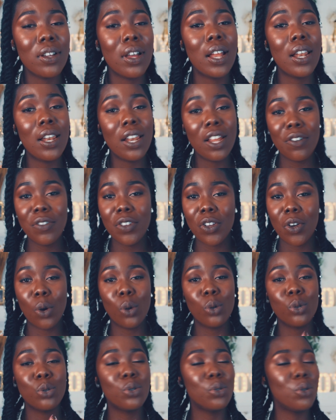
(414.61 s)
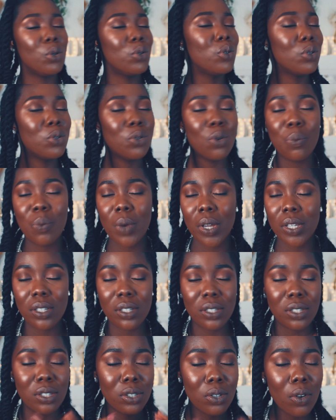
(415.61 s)
I love you all so much,
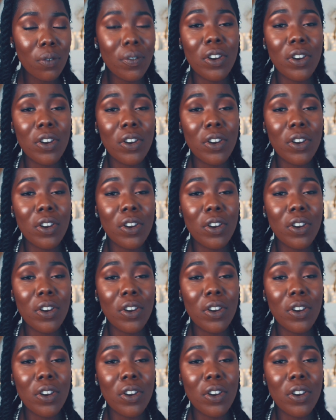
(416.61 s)
so